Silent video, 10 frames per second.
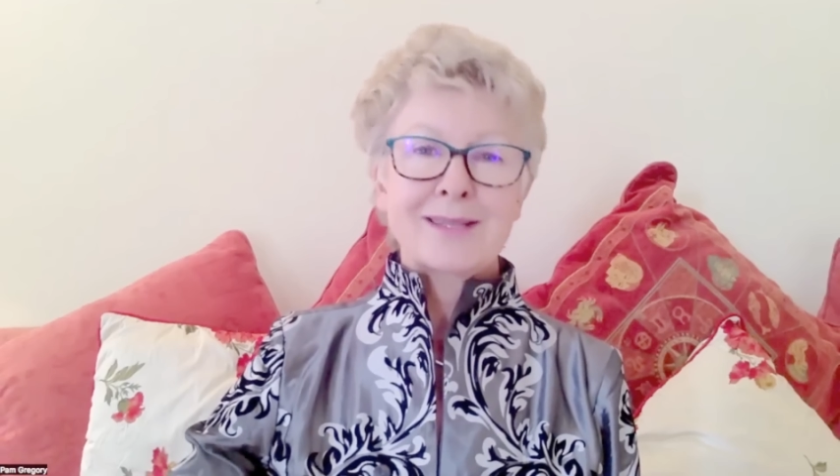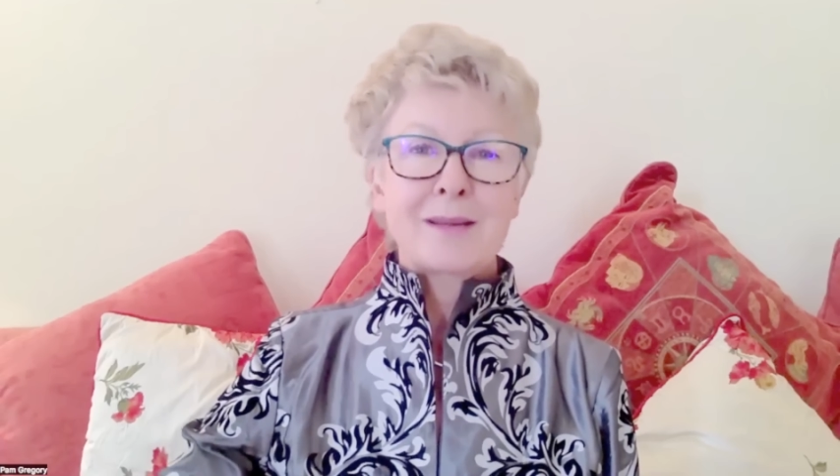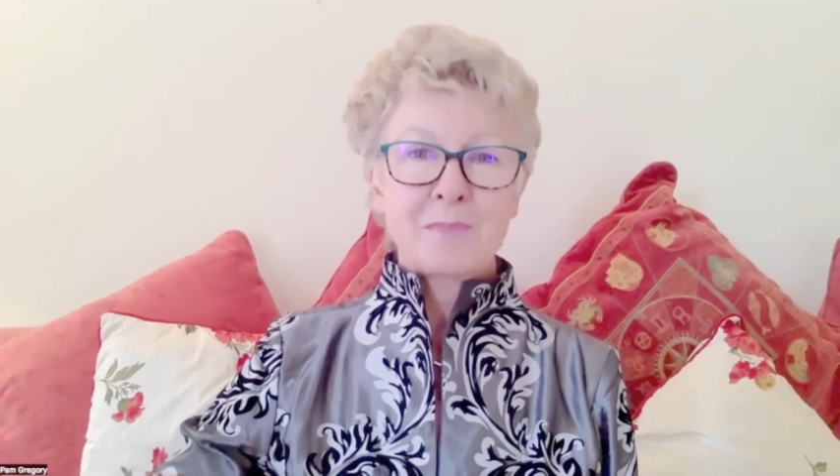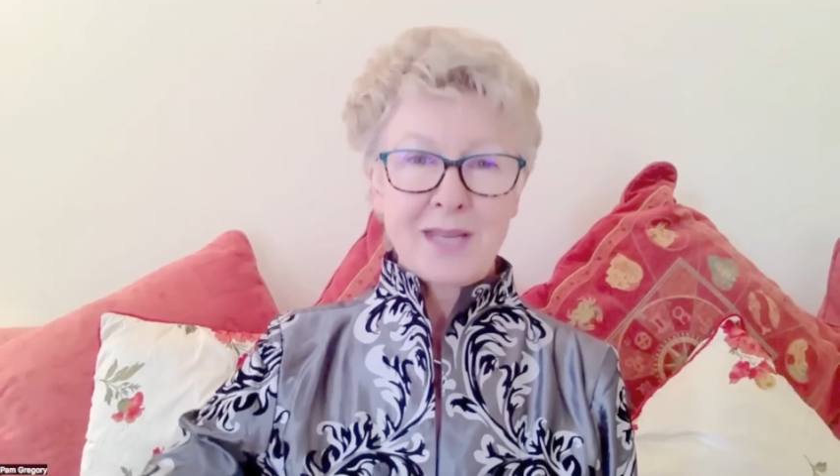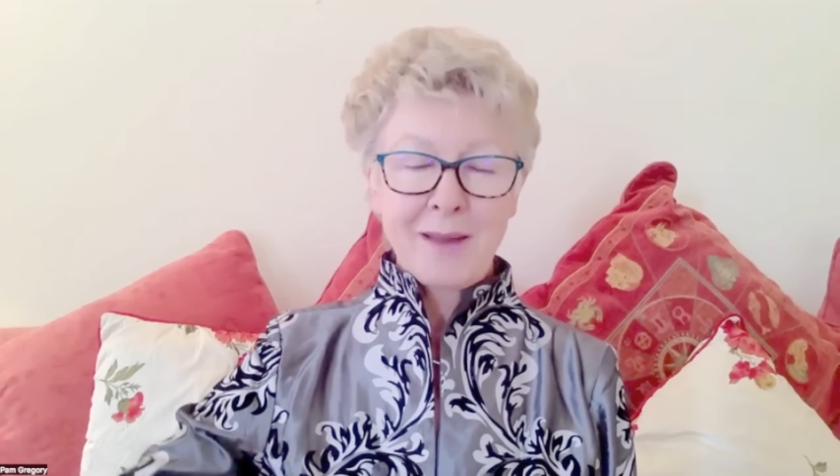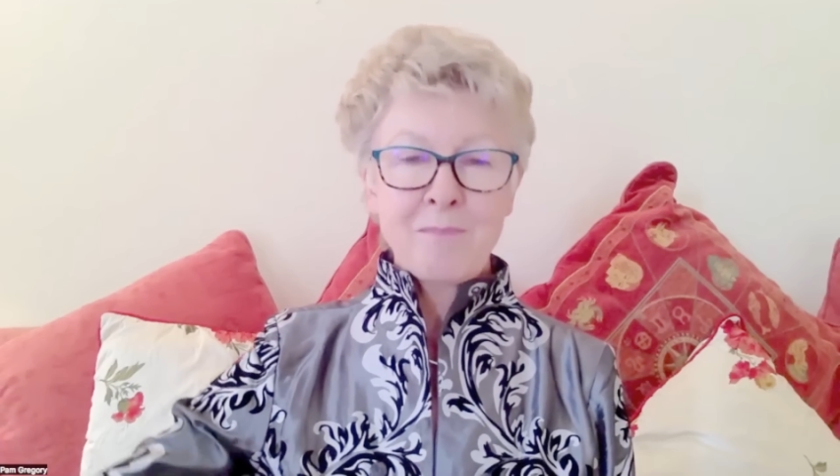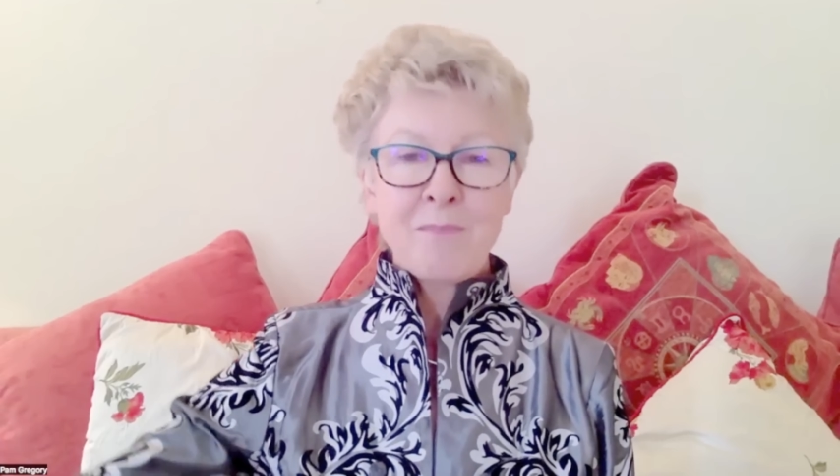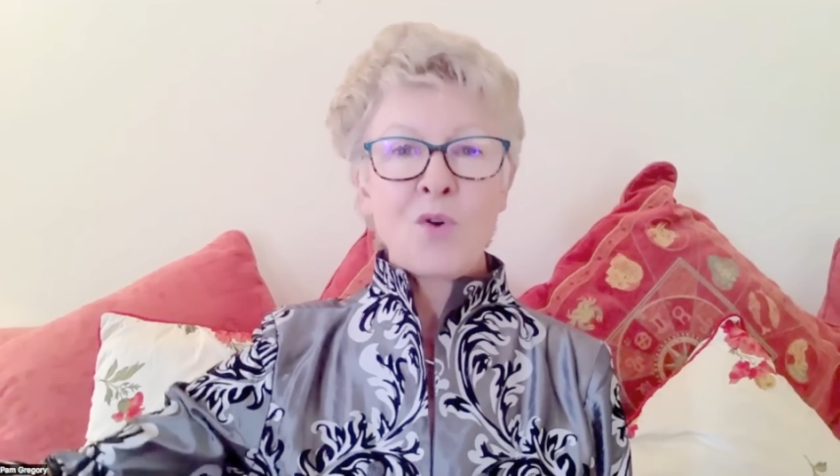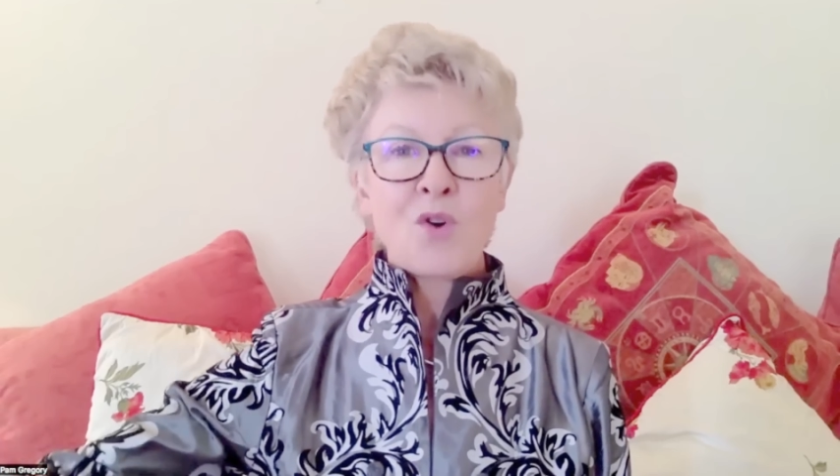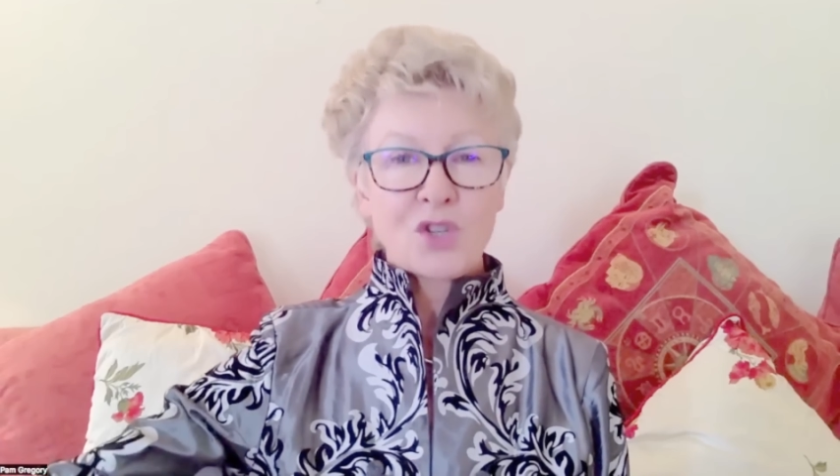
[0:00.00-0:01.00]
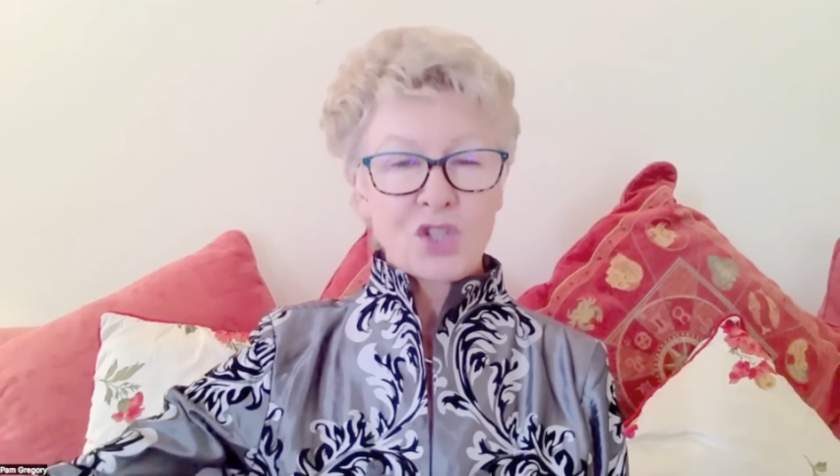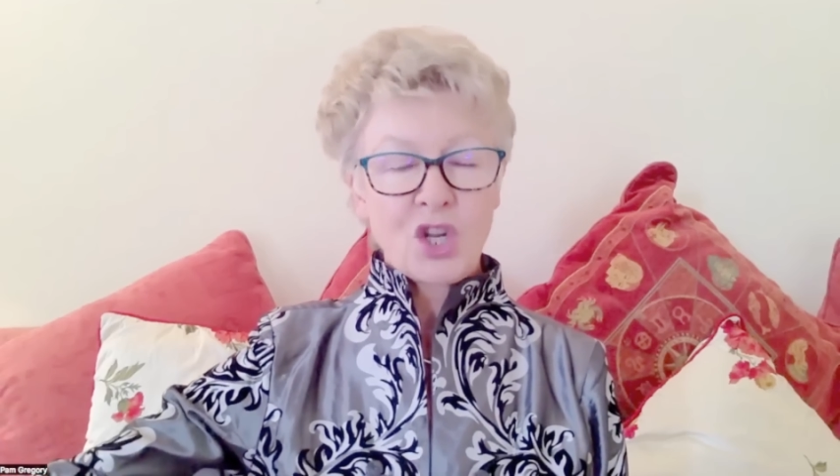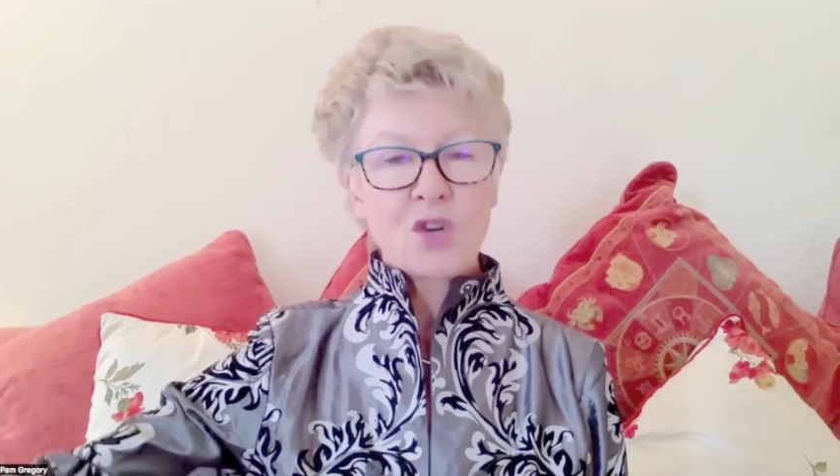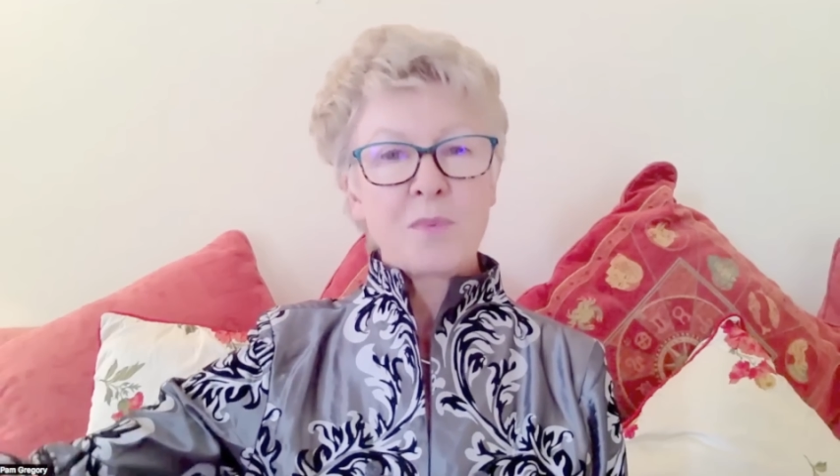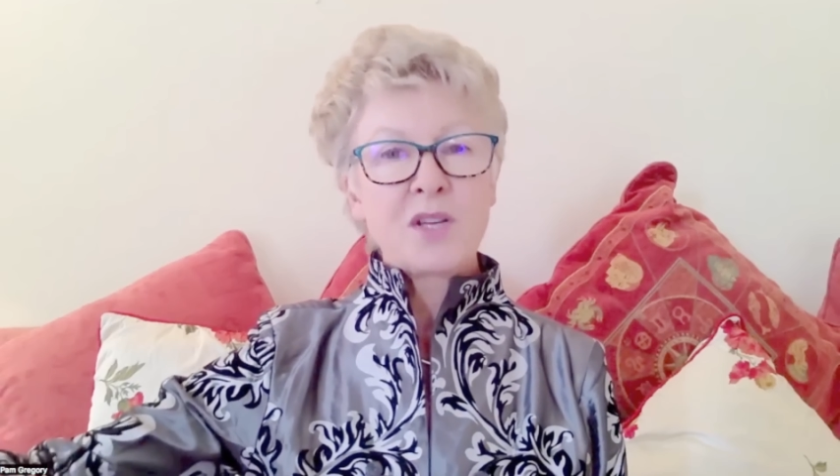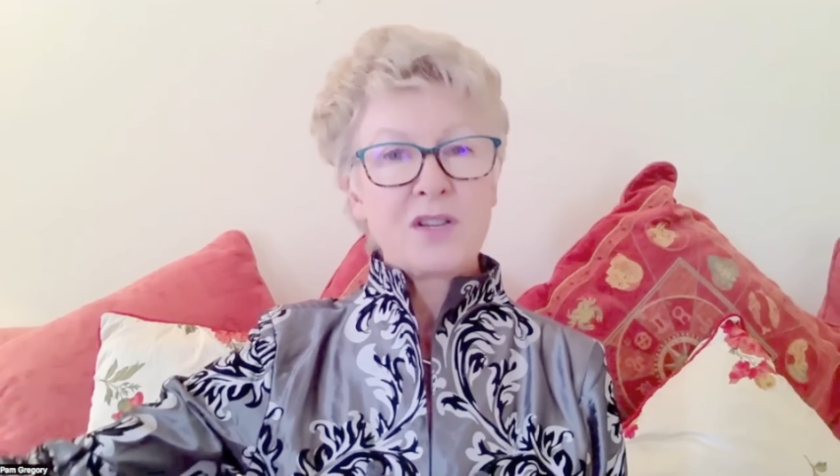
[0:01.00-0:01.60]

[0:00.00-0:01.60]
September, October,